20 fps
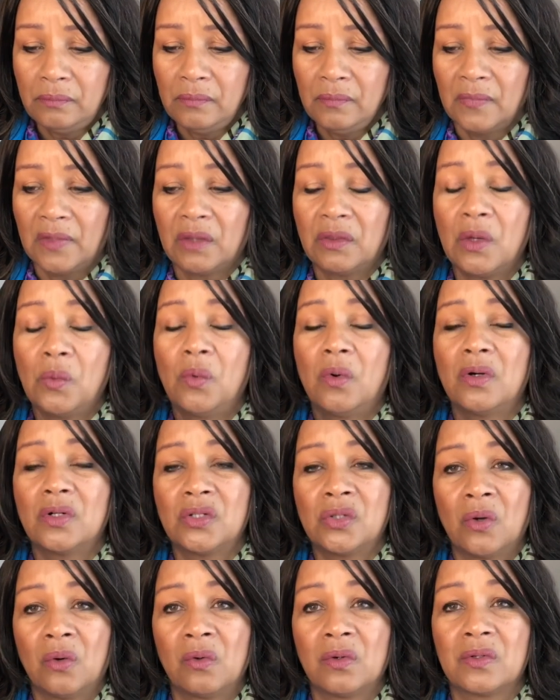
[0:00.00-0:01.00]
They want
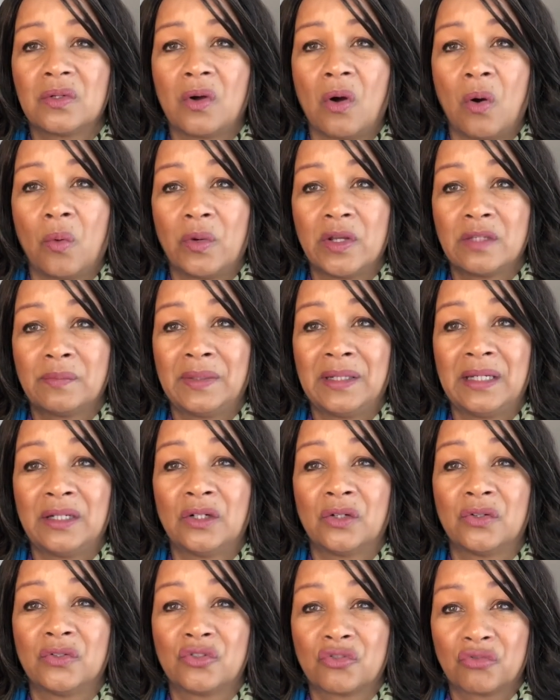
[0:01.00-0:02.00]
to always be in
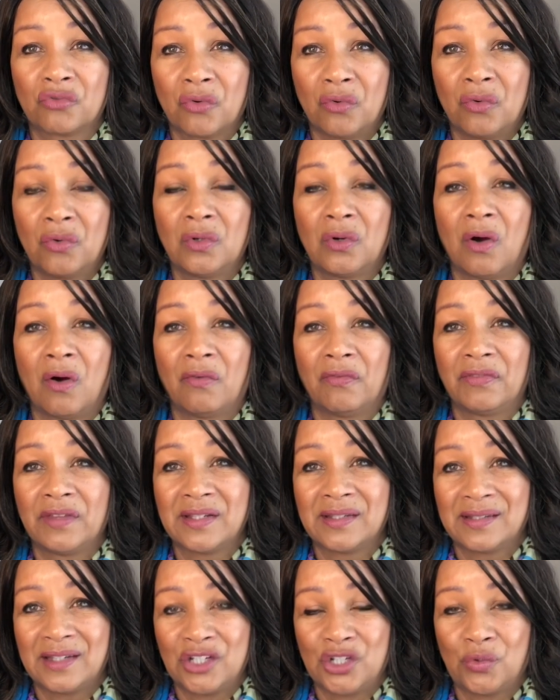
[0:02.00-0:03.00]
control of the
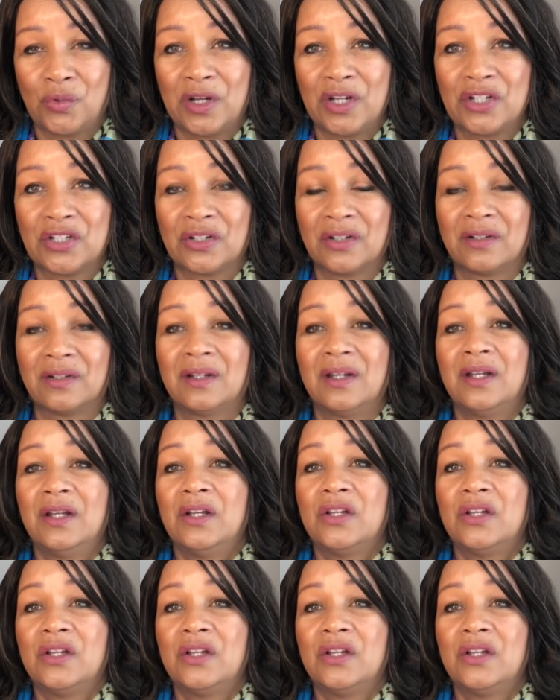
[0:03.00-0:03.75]
situation.